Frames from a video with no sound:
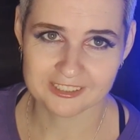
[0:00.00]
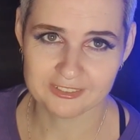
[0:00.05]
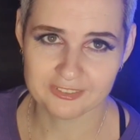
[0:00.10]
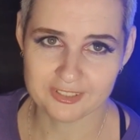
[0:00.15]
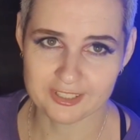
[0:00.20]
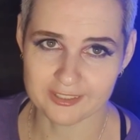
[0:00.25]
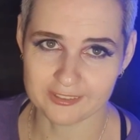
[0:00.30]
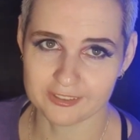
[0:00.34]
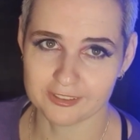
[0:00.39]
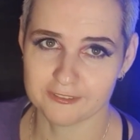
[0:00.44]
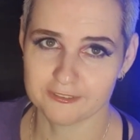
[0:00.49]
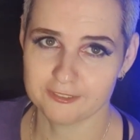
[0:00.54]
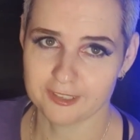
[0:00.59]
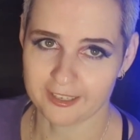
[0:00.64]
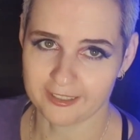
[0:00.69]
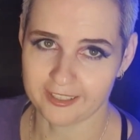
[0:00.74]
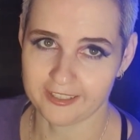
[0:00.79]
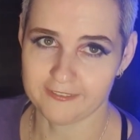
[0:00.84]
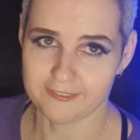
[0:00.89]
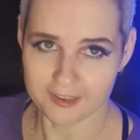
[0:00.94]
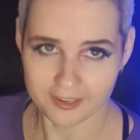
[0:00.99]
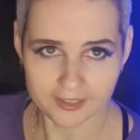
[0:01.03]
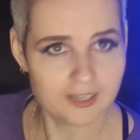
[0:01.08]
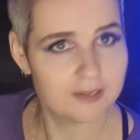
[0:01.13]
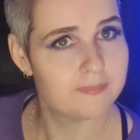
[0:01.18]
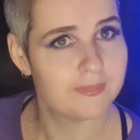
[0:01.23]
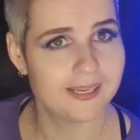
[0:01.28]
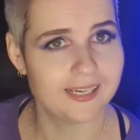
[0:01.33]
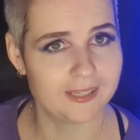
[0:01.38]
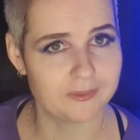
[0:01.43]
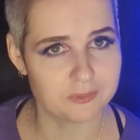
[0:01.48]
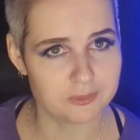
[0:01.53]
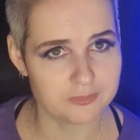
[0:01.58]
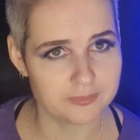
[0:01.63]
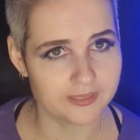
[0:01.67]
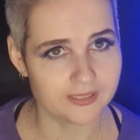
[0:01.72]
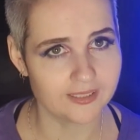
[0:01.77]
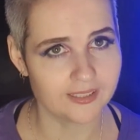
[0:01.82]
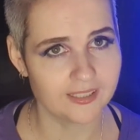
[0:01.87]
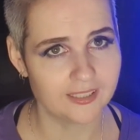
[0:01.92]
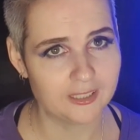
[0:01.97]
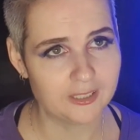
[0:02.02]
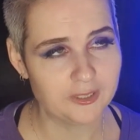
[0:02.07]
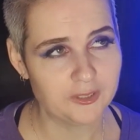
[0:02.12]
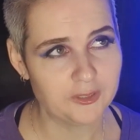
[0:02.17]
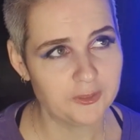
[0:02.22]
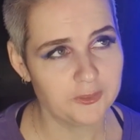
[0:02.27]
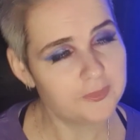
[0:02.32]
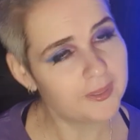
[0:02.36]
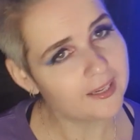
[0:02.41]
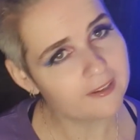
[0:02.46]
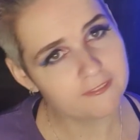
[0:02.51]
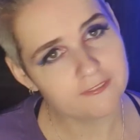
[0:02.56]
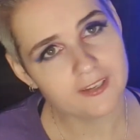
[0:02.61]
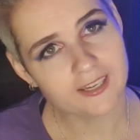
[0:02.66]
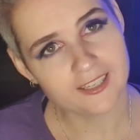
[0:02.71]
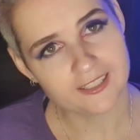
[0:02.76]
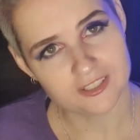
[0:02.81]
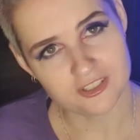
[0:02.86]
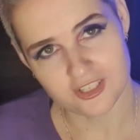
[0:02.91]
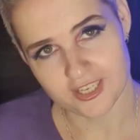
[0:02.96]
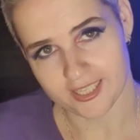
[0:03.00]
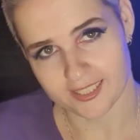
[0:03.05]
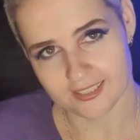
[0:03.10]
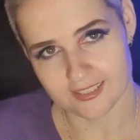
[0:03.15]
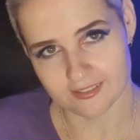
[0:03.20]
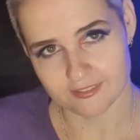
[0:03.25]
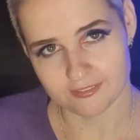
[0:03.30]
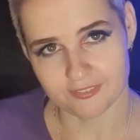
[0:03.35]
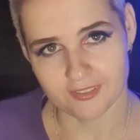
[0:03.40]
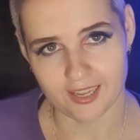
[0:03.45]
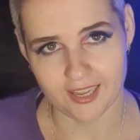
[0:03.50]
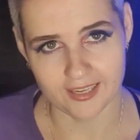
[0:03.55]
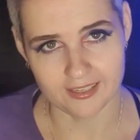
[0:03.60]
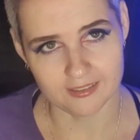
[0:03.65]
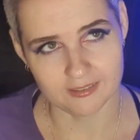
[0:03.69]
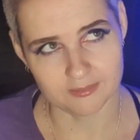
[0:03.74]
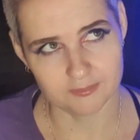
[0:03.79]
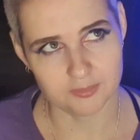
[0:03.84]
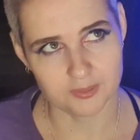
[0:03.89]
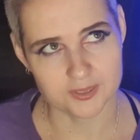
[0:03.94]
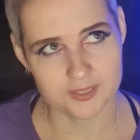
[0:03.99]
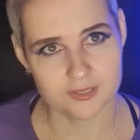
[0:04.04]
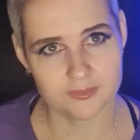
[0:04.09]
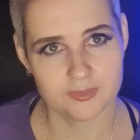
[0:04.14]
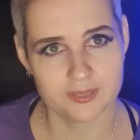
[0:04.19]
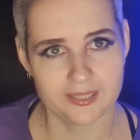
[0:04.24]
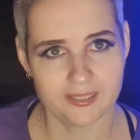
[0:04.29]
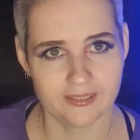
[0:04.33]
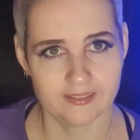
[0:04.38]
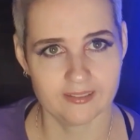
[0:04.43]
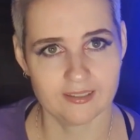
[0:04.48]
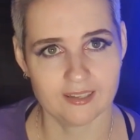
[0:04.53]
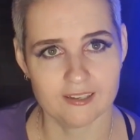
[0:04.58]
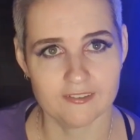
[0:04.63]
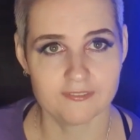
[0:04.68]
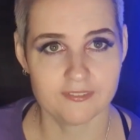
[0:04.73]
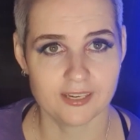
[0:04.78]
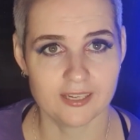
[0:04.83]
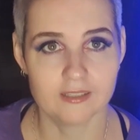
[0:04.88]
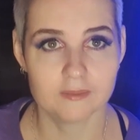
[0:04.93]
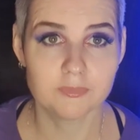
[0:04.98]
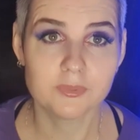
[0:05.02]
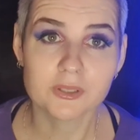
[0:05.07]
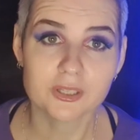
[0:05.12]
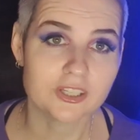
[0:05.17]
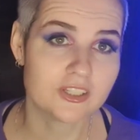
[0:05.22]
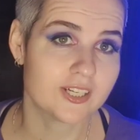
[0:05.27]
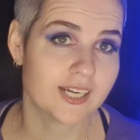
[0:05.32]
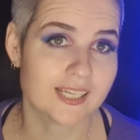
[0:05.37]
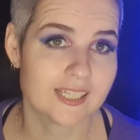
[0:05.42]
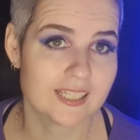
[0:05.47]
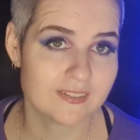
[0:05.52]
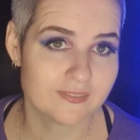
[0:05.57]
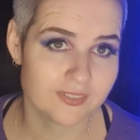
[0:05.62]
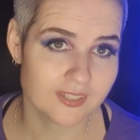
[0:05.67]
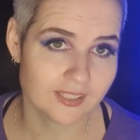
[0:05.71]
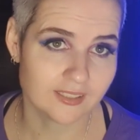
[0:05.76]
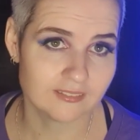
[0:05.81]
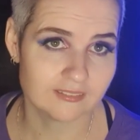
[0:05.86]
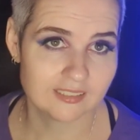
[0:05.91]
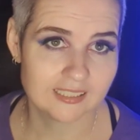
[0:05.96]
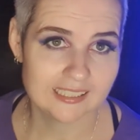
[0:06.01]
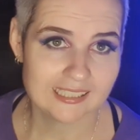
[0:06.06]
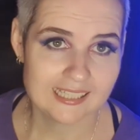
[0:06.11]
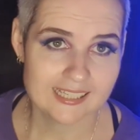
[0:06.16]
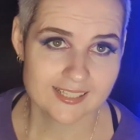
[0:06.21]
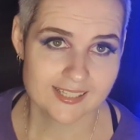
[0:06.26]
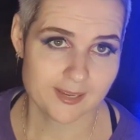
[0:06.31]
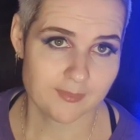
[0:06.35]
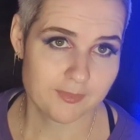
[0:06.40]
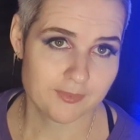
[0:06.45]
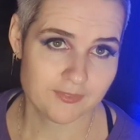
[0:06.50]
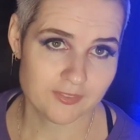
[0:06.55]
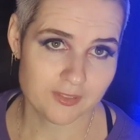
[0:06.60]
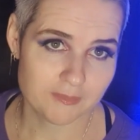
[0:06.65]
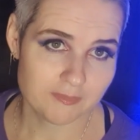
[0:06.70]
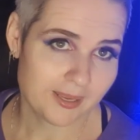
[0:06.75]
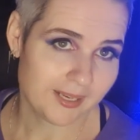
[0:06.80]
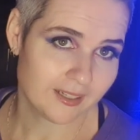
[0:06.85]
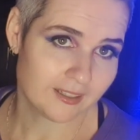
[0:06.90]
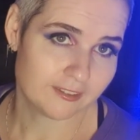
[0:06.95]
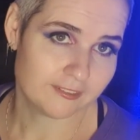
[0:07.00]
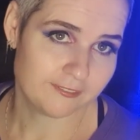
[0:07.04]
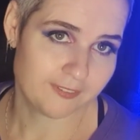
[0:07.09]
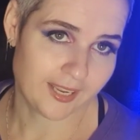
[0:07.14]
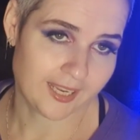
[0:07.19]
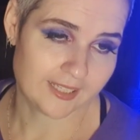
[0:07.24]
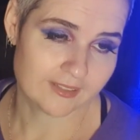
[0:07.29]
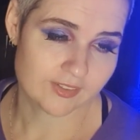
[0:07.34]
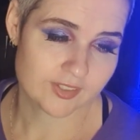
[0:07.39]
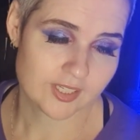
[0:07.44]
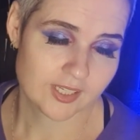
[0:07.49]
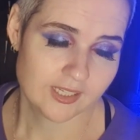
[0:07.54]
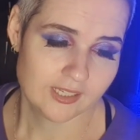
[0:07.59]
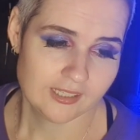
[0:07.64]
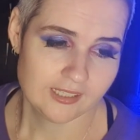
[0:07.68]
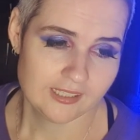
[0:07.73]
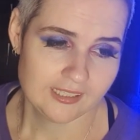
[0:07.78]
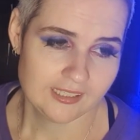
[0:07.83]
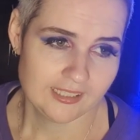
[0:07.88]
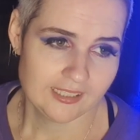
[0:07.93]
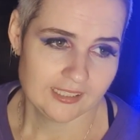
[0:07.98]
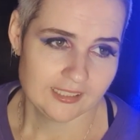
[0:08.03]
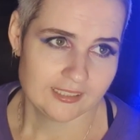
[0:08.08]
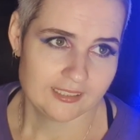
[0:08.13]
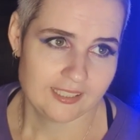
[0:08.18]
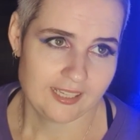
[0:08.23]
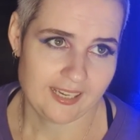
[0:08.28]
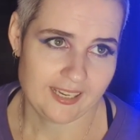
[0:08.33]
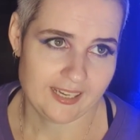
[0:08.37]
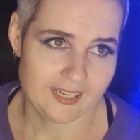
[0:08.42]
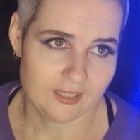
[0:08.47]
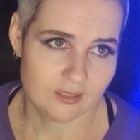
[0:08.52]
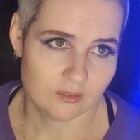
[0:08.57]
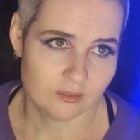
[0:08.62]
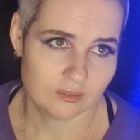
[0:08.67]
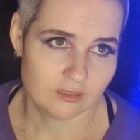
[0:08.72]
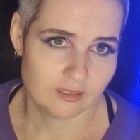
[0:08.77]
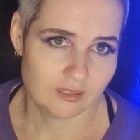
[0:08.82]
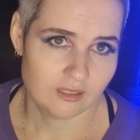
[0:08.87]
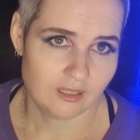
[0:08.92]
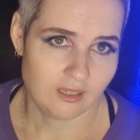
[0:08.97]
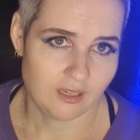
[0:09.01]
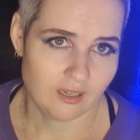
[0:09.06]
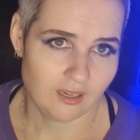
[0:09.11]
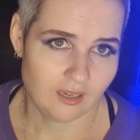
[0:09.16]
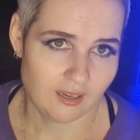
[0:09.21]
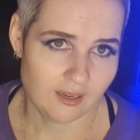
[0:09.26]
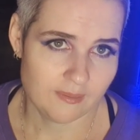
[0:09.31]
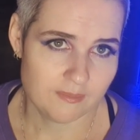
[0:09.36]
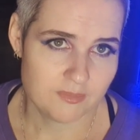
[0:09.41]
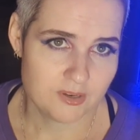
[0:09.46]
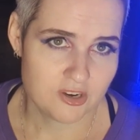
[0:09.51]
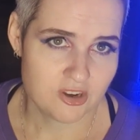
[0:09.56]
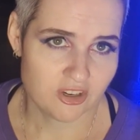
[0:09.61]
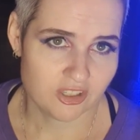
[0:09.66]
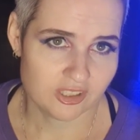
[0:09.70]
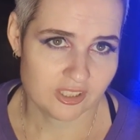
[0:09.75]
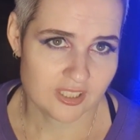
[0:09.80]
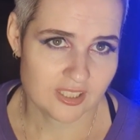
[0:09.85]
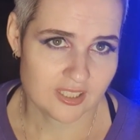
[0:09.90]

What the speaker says: there are very, very many women who I have found attractive, and possibly that I have found more attractive than some of the men I've found. Now, I'm not